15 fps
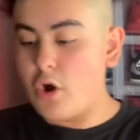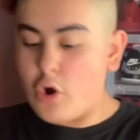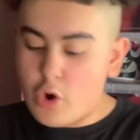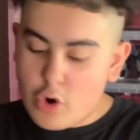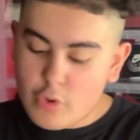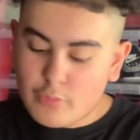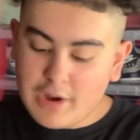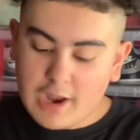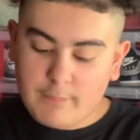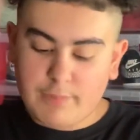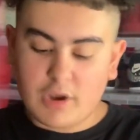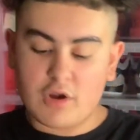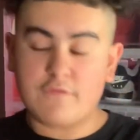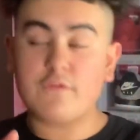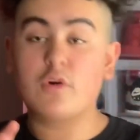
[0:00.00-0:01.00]
all red
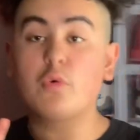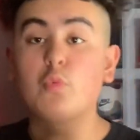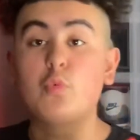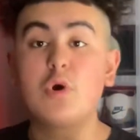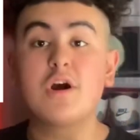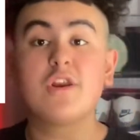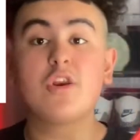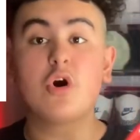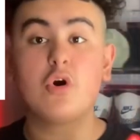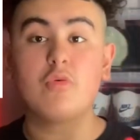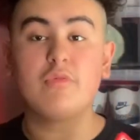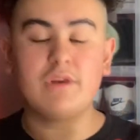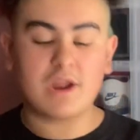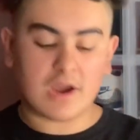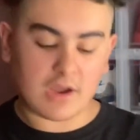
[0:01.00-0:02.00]
pair for
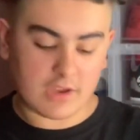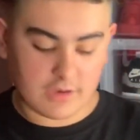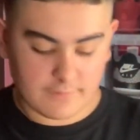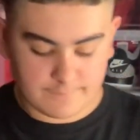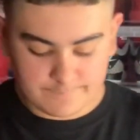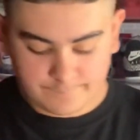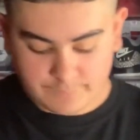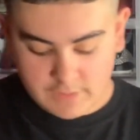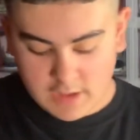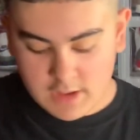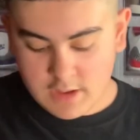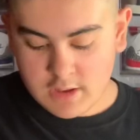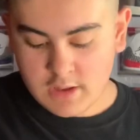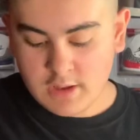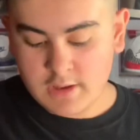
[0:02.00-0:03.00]
$109.
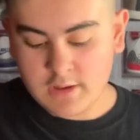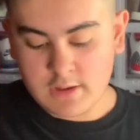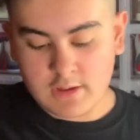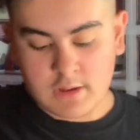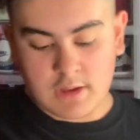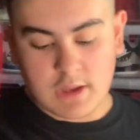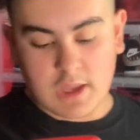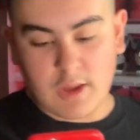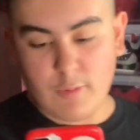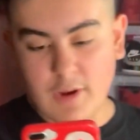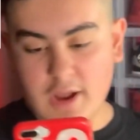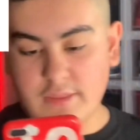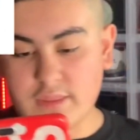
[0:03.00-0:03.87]
And we got